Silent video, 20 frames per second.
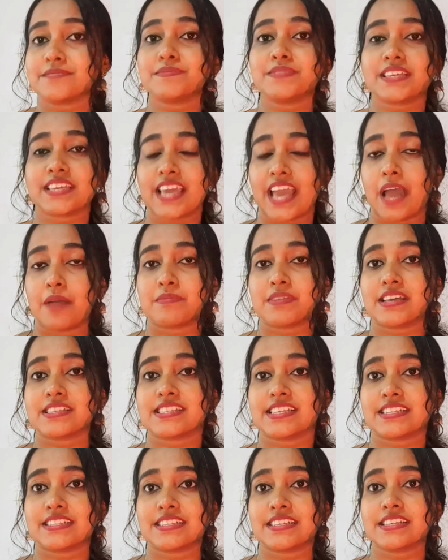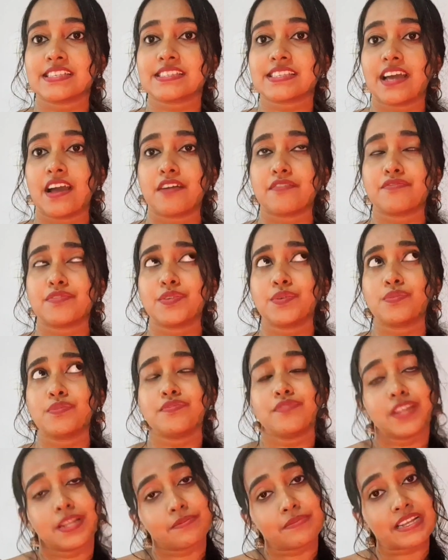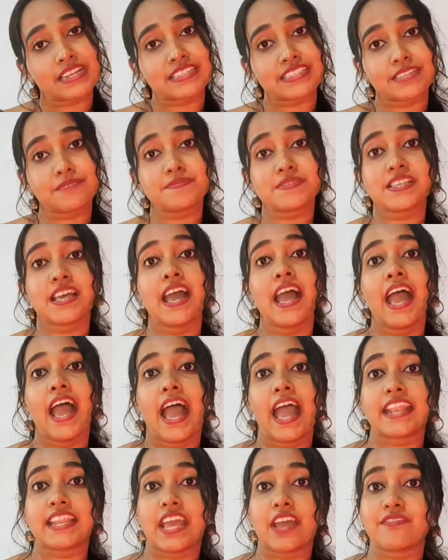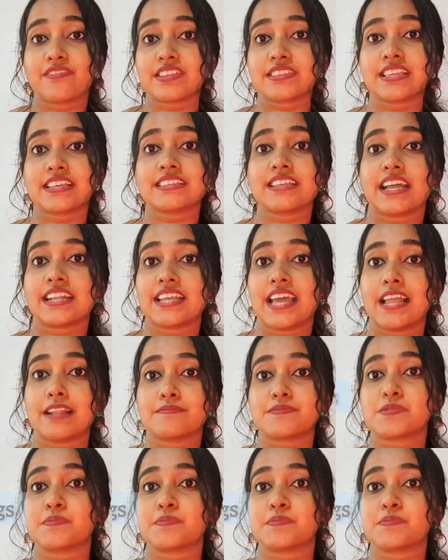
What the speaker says: the camera settings, a few filming tips and everything that helps